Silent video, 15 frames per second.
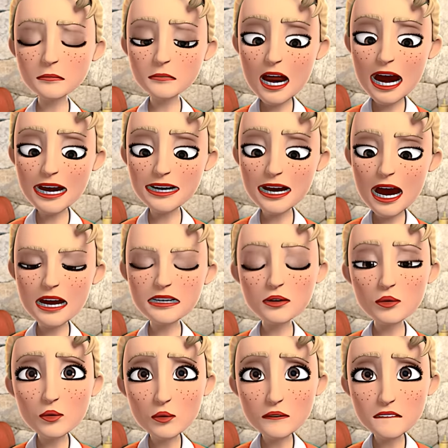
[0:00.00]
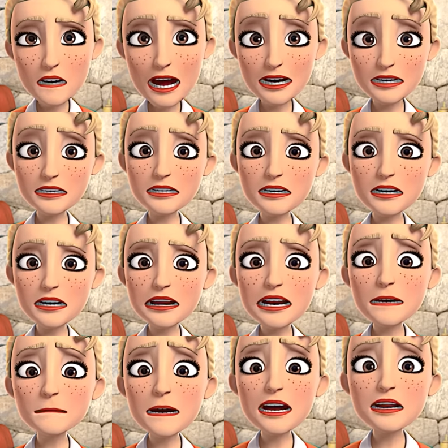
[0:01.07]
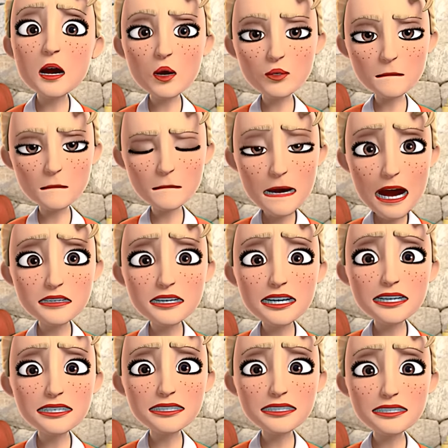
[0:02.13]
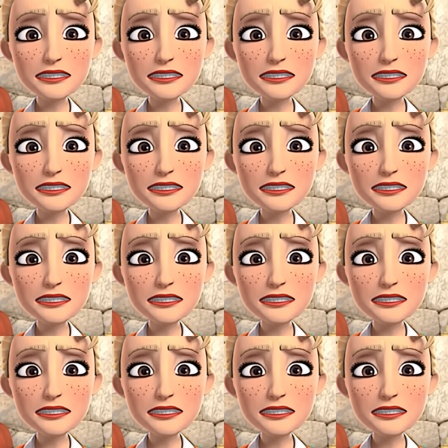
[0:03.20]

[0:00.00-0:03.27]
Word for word: Like a true friend, the bathroom buddy